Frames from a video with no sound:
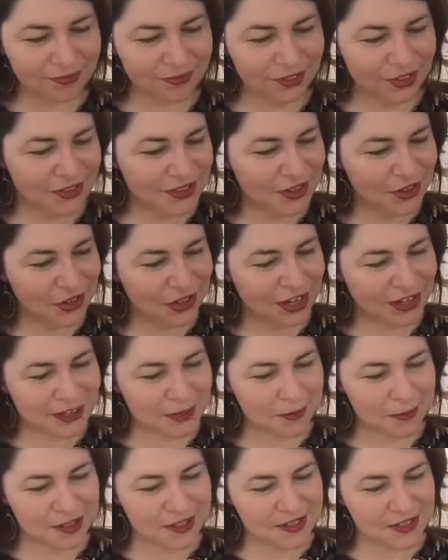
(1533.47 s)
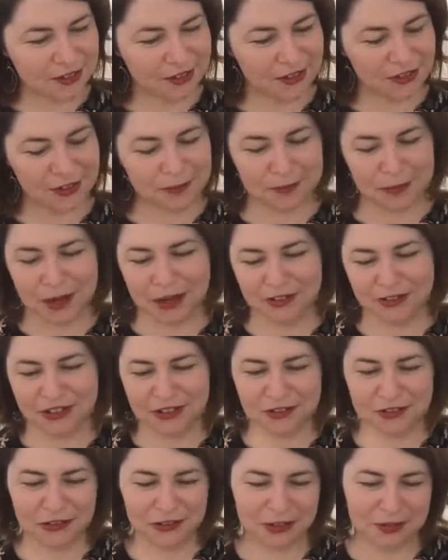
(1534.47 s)
So I liked my secret admirer
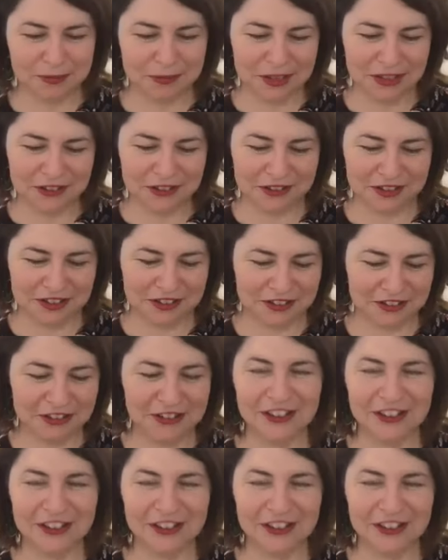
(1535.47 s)
calling me Cleo.